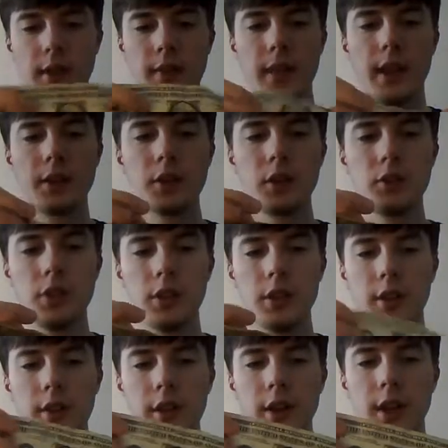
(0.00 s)
Then it turns
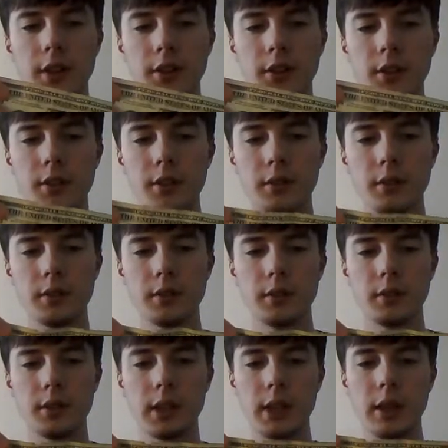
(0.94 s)
into this.
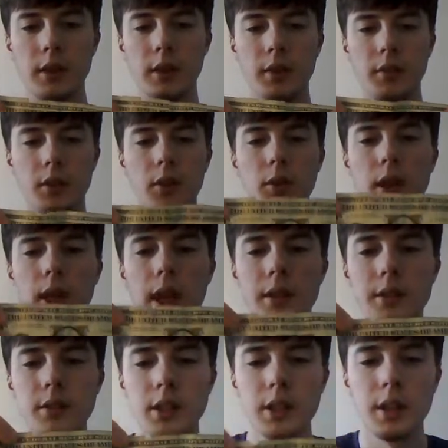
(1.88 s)
Now, if you
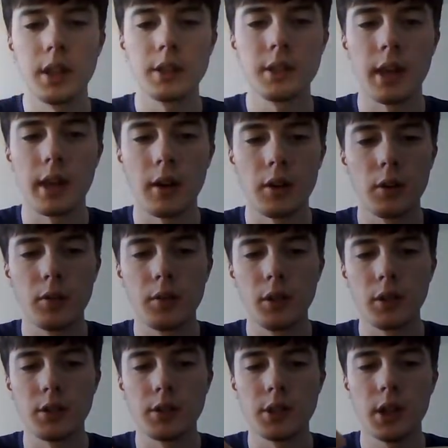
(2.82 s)
can't see this, I don't know if
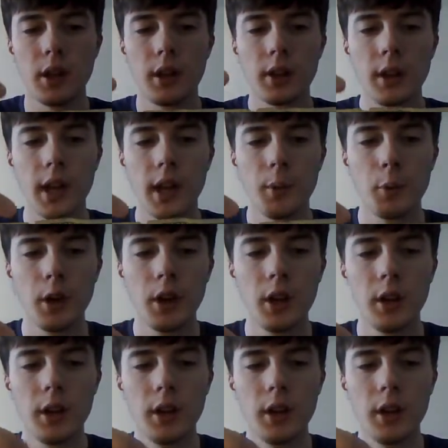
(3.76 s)
you can see it on camera.